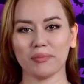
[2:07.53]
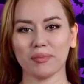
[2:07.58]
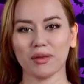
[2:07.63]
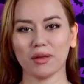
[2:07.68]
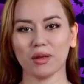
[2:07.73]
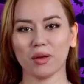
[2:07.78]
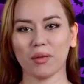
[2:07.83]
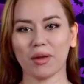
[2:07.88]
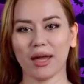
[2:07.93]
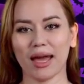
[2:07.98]

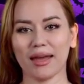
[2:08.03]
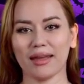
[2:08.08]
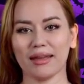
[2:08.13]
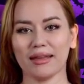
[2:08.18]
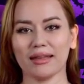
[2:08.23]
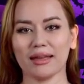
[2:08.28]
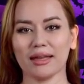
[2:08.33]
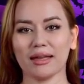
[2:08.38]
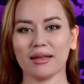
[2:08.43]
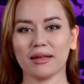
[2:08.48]
So that
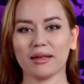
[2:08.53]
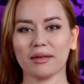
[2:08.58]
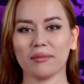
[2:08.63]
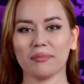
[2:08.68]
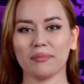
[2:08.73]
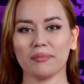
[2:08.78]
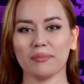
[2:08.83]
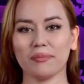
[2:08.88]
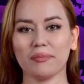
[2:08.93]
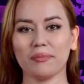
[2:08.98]
is it.
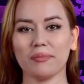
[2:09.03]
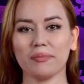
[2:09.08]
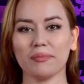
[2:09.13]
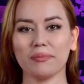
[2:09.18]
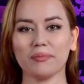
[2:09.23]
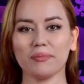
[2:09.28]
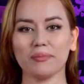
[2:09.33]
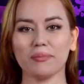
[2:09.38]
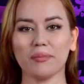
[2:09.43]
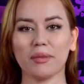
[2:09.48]

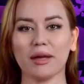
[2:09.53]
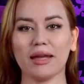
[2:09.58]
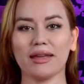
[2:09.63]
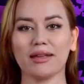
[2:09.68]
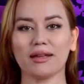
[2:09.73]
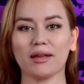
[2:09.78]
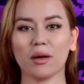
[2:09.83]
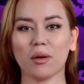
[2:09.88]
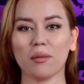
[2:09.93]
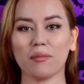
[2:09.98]

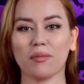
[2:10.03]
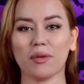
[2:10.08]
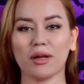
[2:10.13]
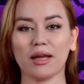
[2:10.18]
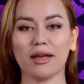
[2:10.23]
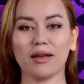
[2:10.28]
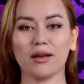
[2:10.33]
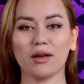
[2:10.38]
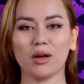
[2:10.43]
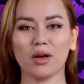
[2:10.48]
Please don't
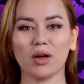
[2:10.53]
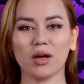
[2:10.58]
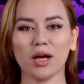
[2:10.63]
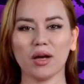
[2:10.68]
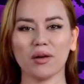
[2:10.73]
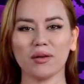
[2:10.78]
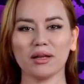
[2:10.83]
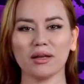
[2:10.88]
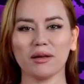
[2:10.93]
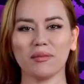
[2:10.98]
forget to
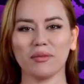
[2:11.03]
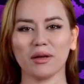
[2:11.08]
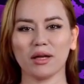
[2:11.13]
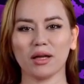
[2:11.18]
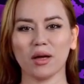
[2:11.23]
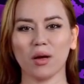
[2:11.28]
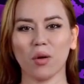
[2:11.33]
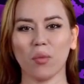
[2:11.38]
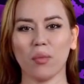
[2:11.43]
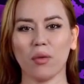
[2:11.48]
share this
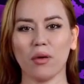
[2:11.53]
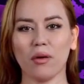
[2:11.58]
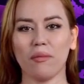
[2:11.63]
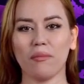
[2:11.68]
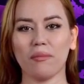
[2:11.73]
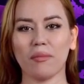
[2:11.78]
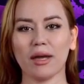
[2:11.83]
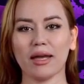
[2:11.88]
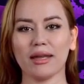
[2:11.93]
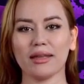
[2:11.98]
video with your
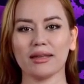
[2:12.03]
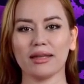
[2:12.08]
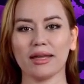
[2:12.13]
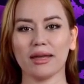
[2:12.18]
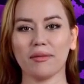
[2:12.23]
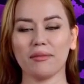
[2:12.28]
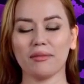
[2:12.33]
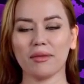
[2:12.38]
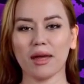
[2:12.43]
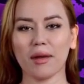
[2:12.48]
friends
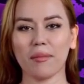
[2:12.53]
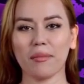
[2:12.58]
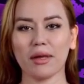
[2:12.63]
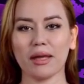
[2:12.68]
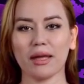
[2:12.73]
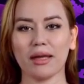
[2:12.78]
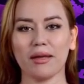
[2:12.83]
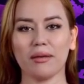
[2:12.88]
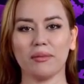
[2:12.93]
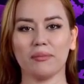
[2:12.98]
and
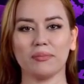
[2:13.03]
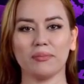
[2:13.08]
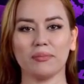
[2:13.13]
family.